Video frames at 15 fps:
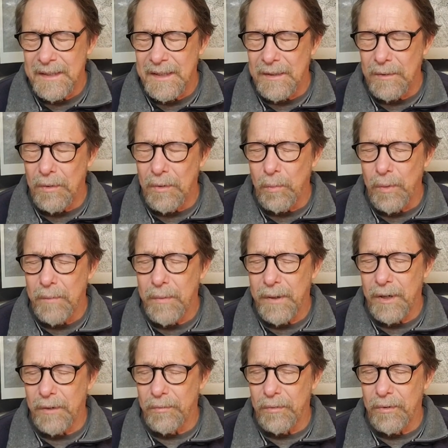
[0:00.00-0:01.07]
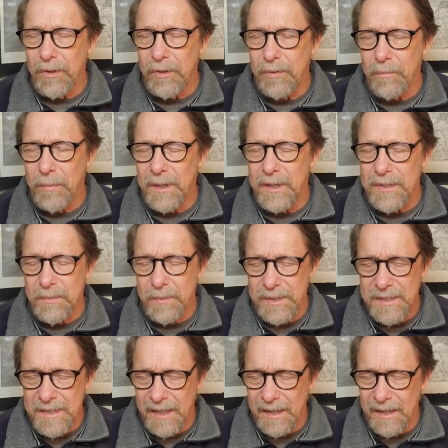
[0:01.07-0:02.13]
And Lord, we bear fruit because we
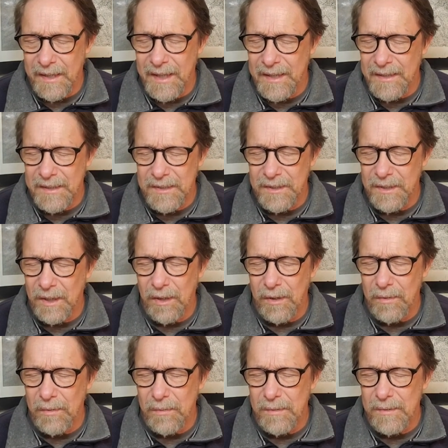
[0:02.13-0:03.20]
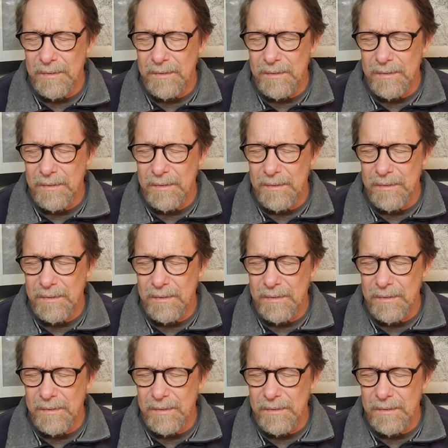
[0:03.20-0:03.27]
stay connected to you.